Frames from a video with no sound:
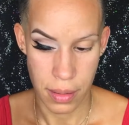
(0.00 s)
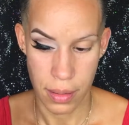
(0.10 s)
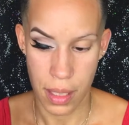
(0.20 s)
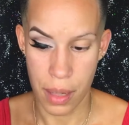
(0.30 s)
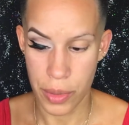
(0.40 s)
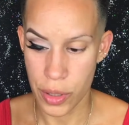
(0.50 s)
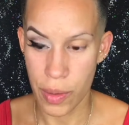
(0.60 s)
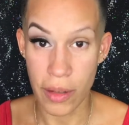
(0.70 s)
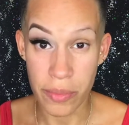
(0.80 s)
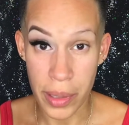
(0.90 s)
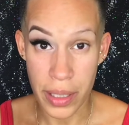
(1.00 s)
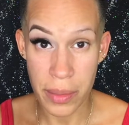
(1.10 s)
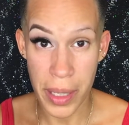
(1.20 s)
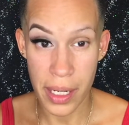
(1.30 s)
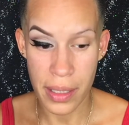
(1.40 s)
the number 12 brush
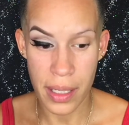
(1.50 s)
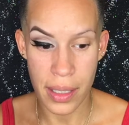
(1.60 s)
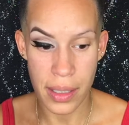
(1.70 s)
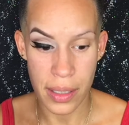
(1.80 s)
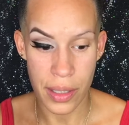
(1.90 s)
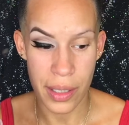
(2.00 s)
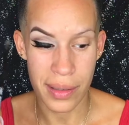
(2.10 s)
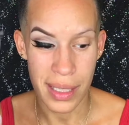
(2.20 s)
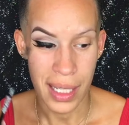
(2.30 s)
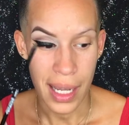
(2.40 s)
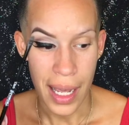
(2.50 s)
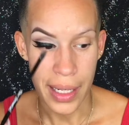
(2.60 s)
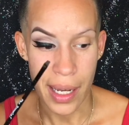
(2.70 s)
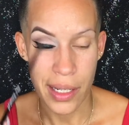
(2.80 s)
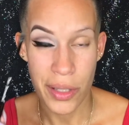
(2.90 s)
by Anastasia, so I
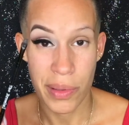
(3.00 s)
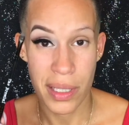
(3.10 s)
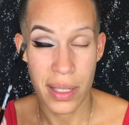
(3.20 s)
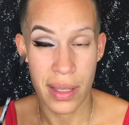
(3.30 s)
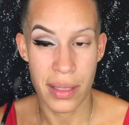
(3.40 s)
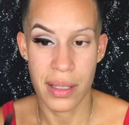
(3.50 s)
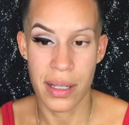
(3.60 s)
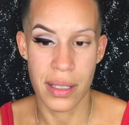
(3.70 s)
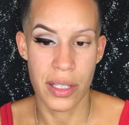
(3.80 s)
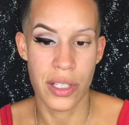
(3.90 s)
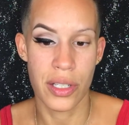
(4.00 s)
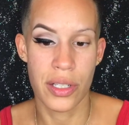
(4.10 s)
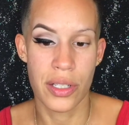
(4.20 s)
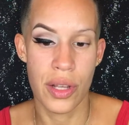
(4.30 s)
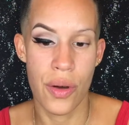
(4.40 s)
kind of switched to this because it's
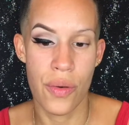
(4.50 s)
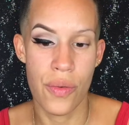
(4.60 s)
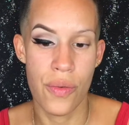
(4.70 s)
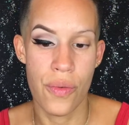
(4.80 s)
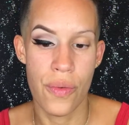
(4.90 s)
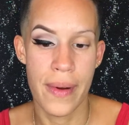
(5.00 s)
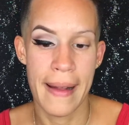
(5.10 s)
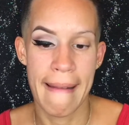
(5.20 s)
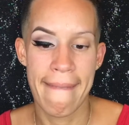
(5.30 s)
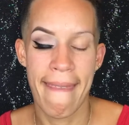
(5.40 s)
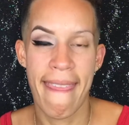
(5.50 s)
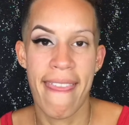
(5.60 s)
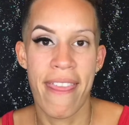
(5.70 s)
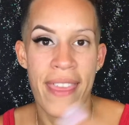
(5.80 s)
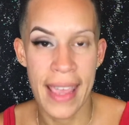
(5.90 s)
just so
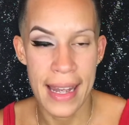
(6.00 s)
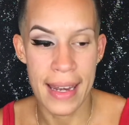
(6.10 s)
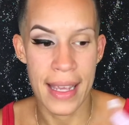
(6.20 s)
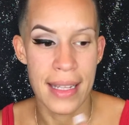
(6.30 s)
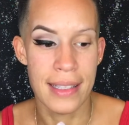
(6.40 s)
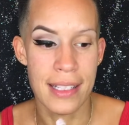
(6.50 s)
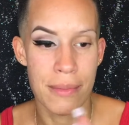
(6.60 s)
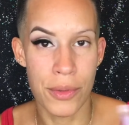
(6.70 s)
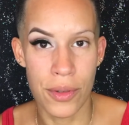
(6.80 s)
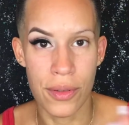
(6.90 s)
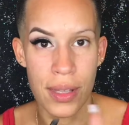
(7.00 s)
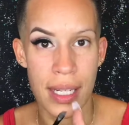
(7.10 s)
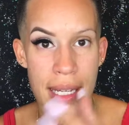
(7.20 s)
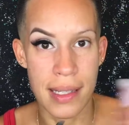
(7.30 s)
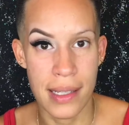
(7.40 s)
thin and smooth
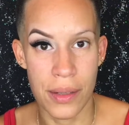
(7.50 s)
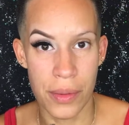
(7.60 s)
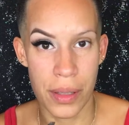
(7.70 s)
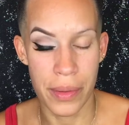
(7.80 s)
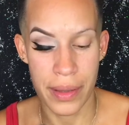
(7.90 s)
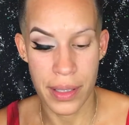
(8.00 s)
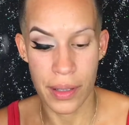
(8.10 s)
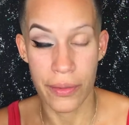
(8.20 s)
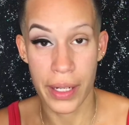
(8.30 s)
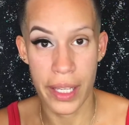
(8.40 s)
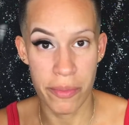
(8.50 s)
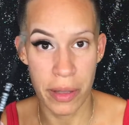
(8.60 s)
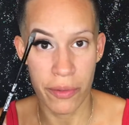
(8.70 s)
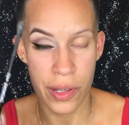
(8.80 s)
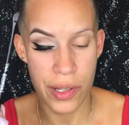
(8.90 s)
and easy to work with. So forgive
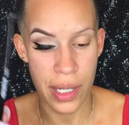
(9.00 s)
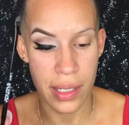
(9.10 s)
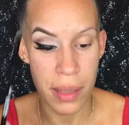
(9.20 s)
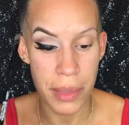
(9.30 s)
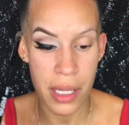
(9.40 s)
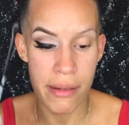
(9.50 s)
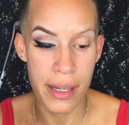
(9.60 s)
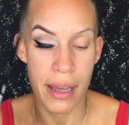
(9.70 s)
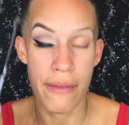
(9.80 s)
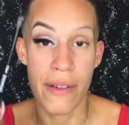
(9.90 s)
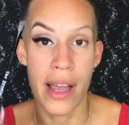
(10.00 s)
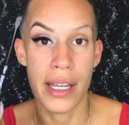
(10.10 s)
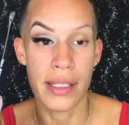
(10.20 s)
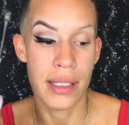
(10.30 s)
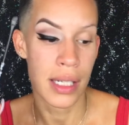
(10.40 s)
me for using something you cannot
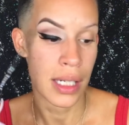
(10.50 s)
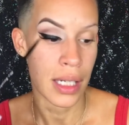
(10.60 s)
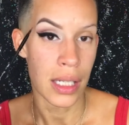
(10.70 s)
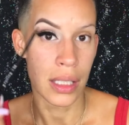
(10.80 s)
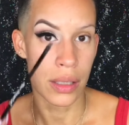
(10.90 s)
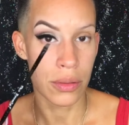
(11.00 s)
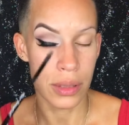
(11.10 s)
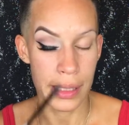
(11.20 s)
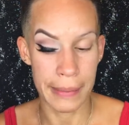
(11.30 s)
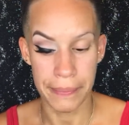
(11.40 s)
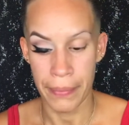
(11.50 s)
find locally.